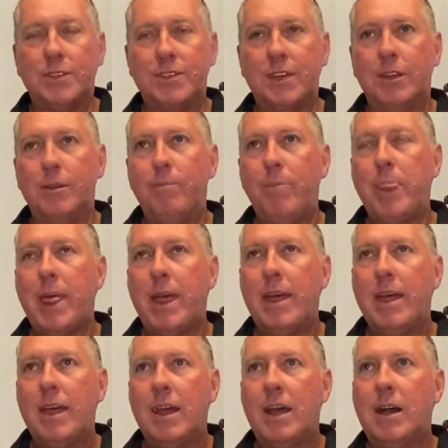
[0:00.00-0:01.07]
So
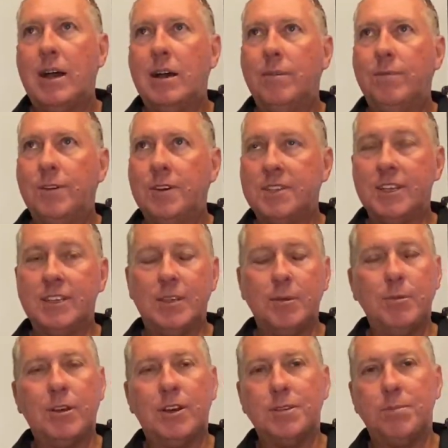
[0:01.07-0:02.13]
firstly, some
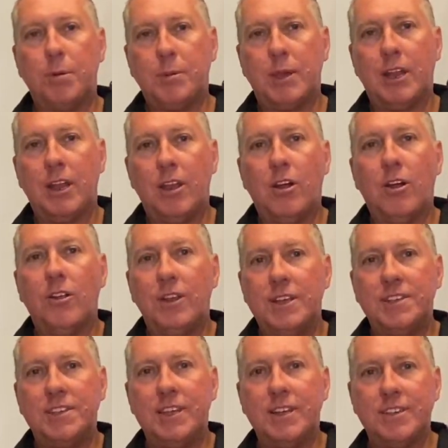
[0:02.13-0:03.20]
of you guys might be going on
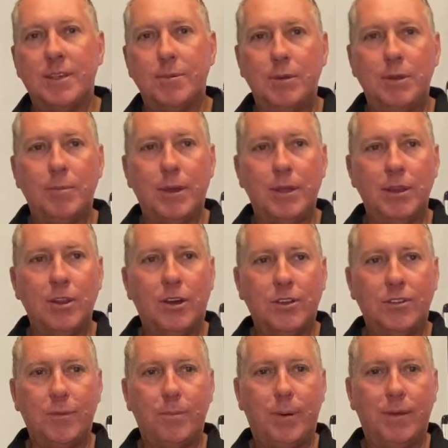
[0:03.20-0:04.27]
holidays now, some of you may
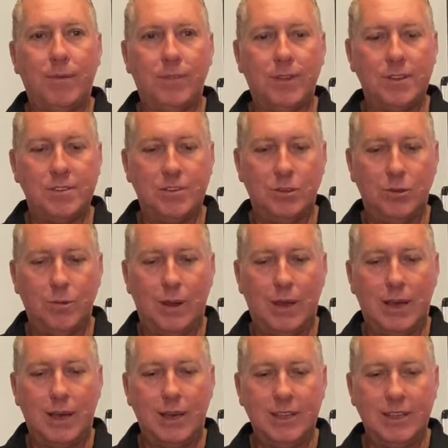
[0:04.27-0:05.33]
not, but for those of you who
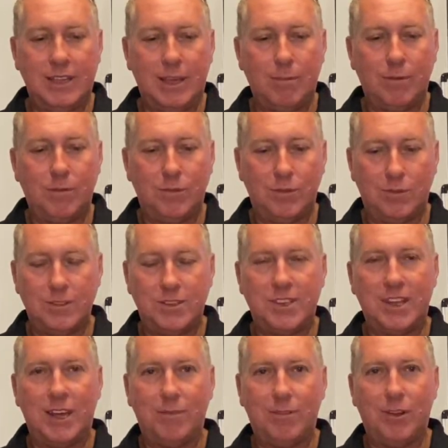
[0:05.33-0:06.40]
are, you come off to a good
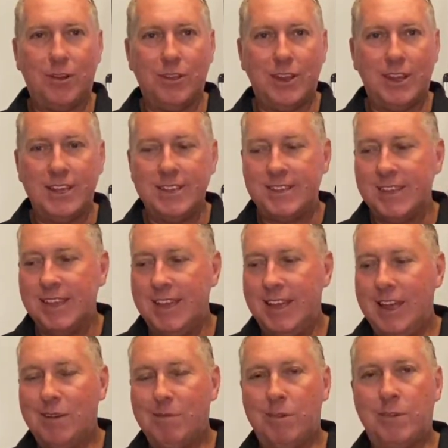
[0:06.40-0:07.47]
start for holidays.
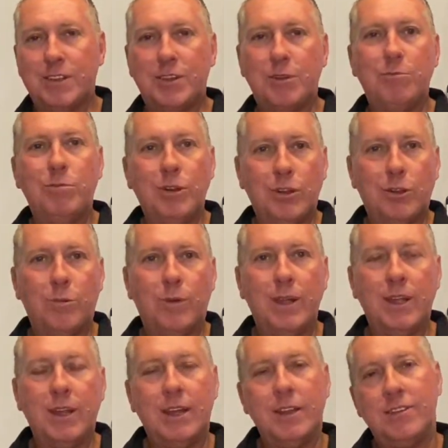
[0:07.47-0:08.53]
We've got some really good
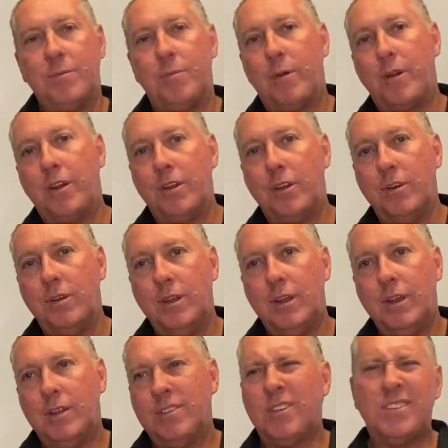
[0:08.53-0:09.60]
weather tomorrow,
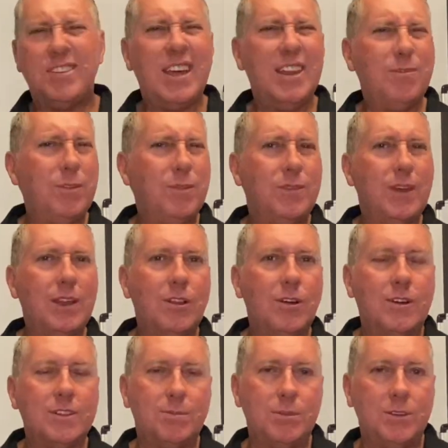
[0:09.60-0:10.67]
sort of 10 to 15
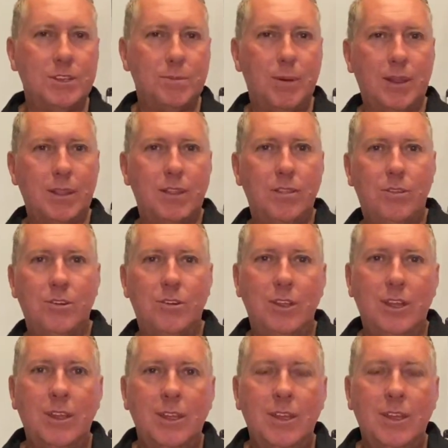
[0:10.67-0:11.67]
knots, which is better than 30.